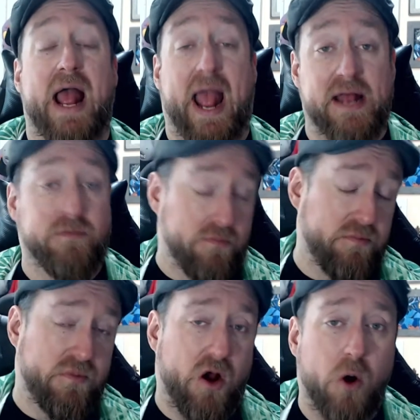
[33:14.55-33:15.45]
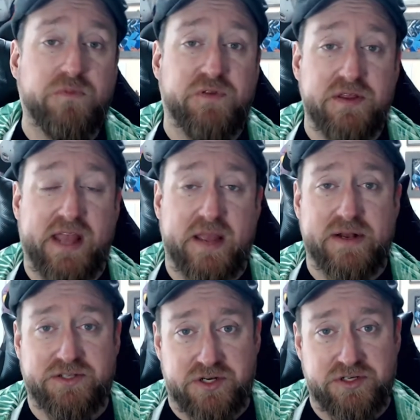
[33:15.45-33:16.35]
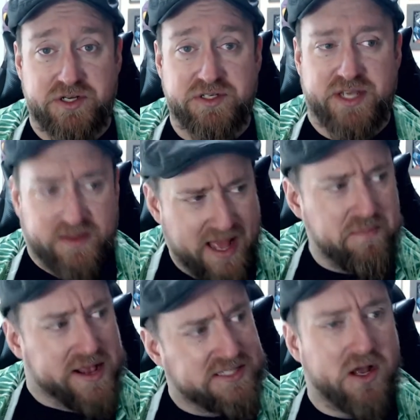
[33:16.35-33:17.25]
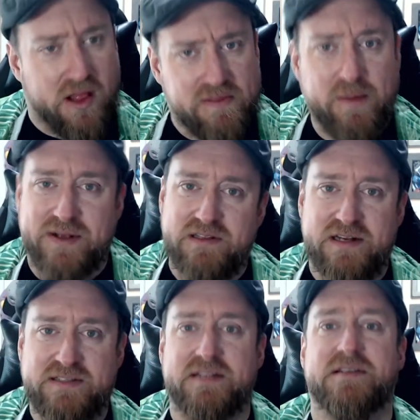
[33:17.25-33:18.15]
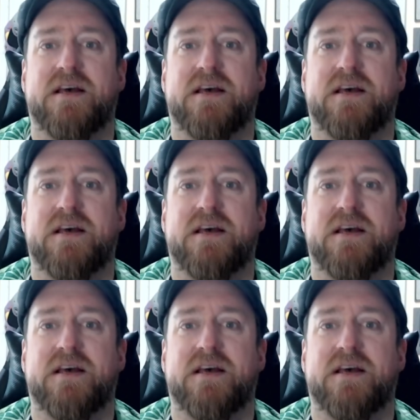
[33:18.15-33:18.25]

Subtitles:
And hopefully the game master is going to say that makes a lot of sense.